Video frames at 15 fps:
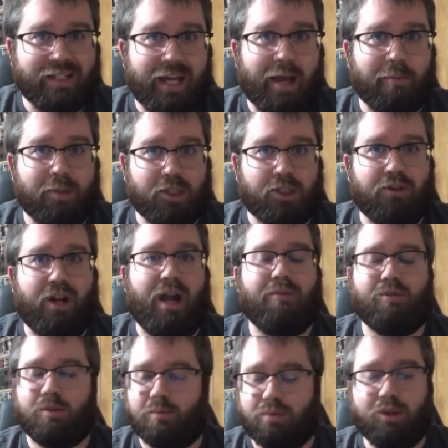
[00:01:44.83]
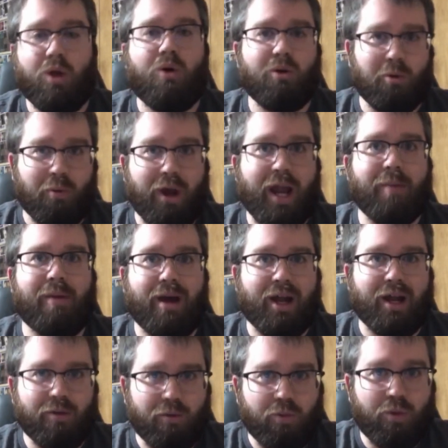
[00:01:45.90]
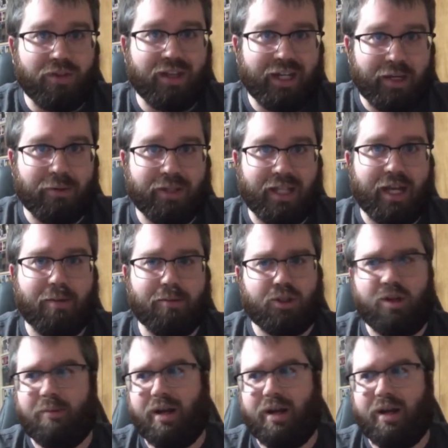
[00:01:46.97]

episode. I was blown away by what they did with that episode.